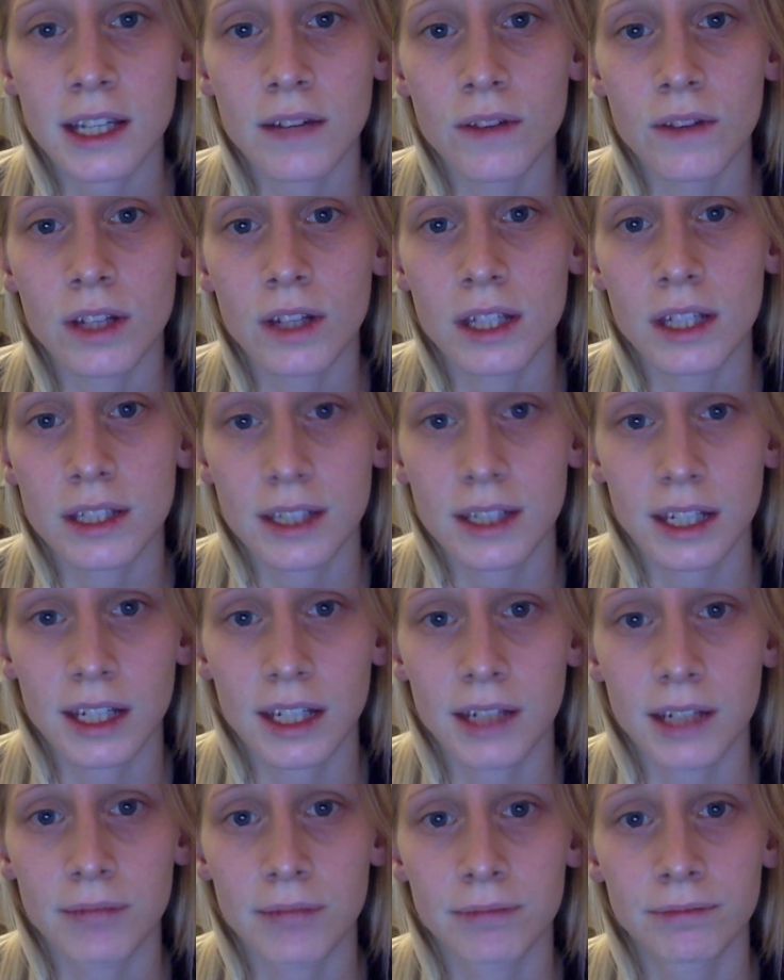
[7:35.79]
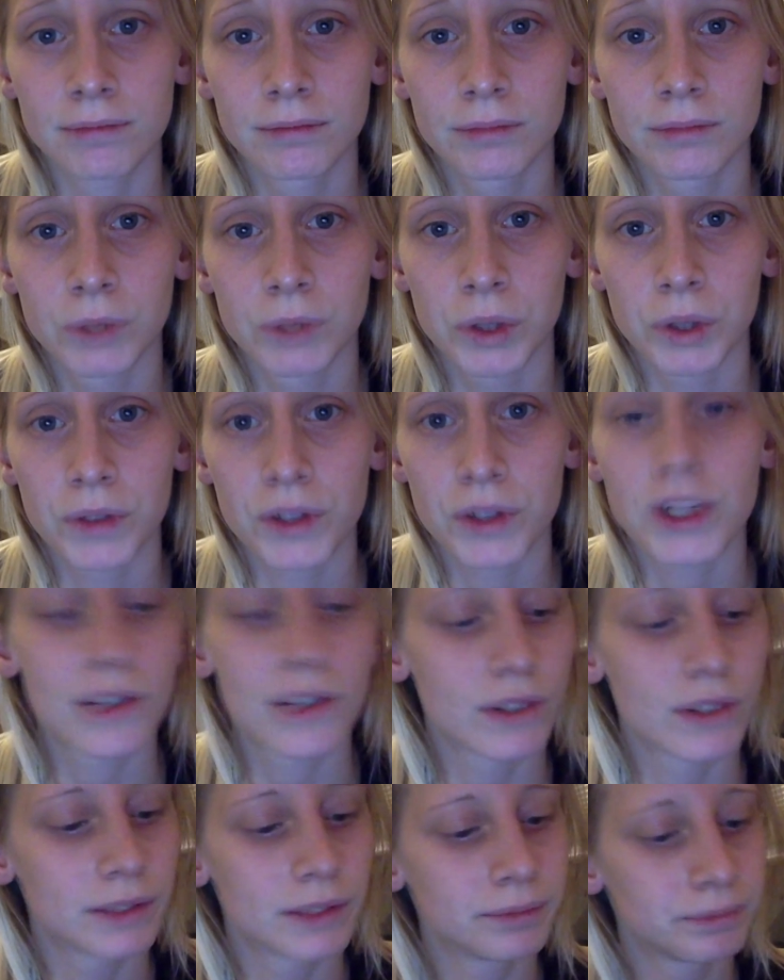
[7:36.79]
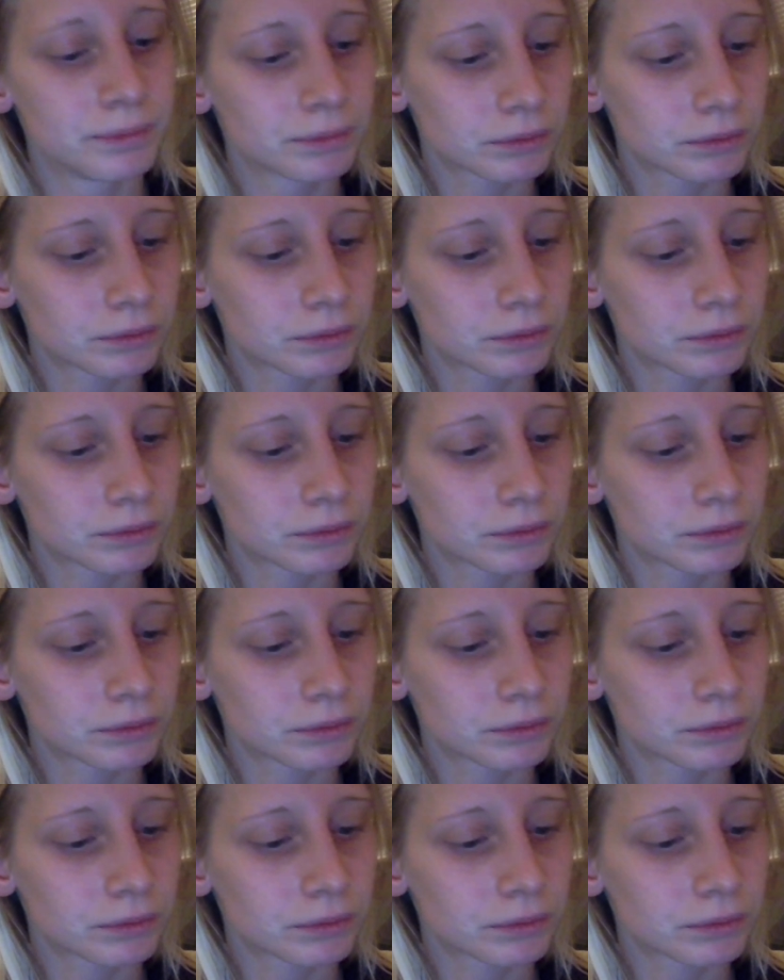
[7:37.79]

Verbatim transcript: if they're the same or if they're different.